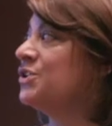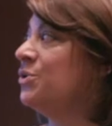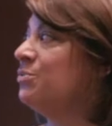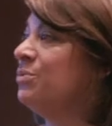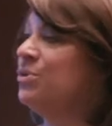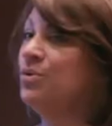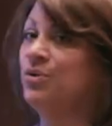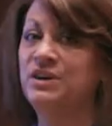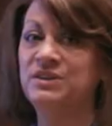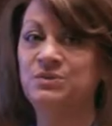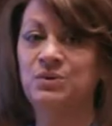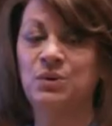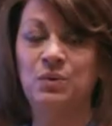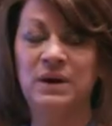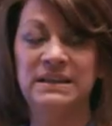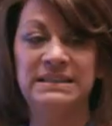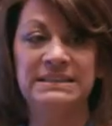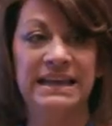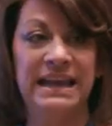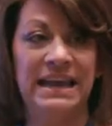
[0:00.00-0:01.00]
our employees were
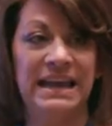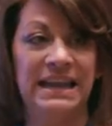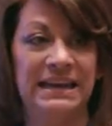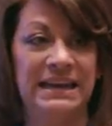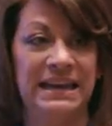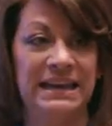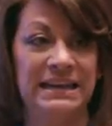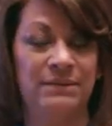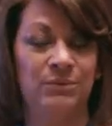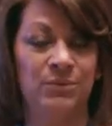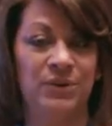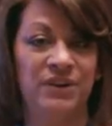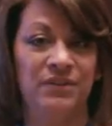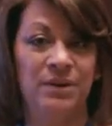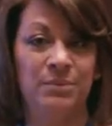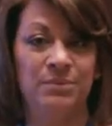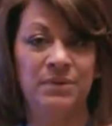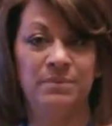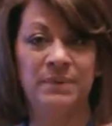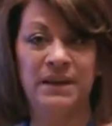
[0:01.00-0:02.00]
once candidate, and we've
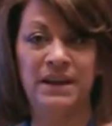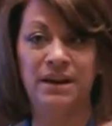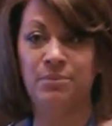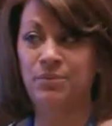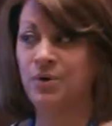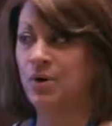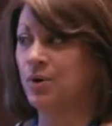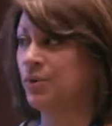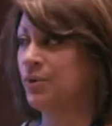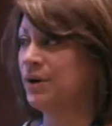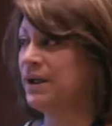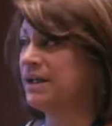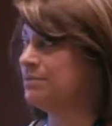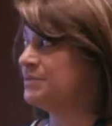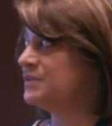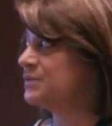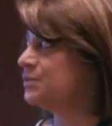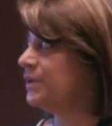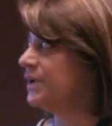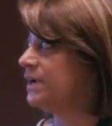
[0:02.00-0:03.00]
implemented
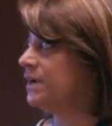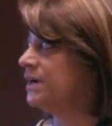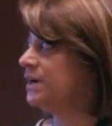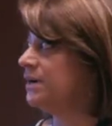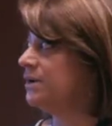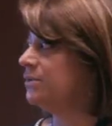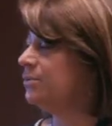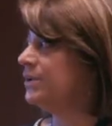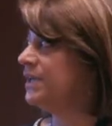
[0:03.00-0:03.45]
programs where